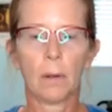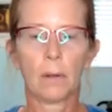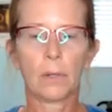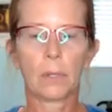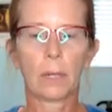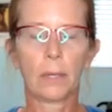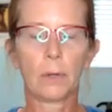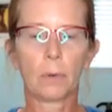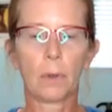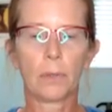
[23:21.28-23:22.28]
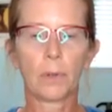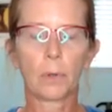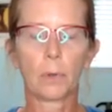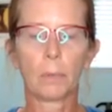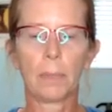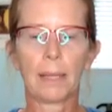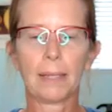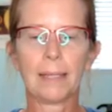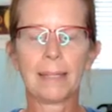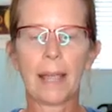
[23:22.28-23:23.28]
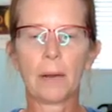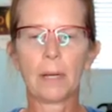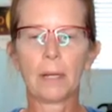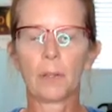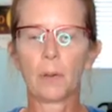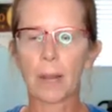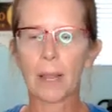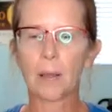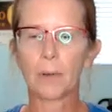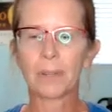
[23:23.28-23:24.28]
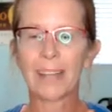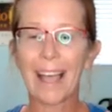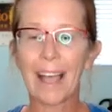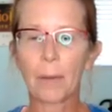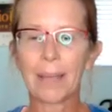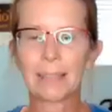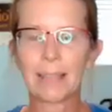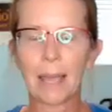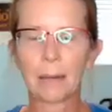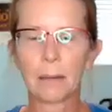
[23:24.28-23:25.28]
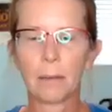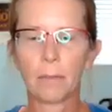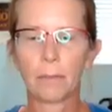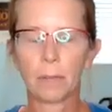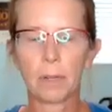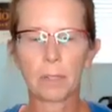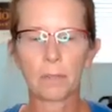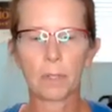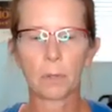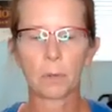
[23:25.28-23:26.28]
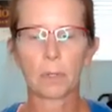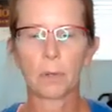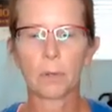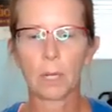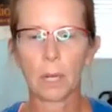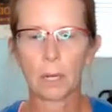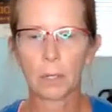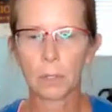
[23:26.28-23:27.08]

Gently draw the shoulder blades down into the ground. How has that front of the torso changed?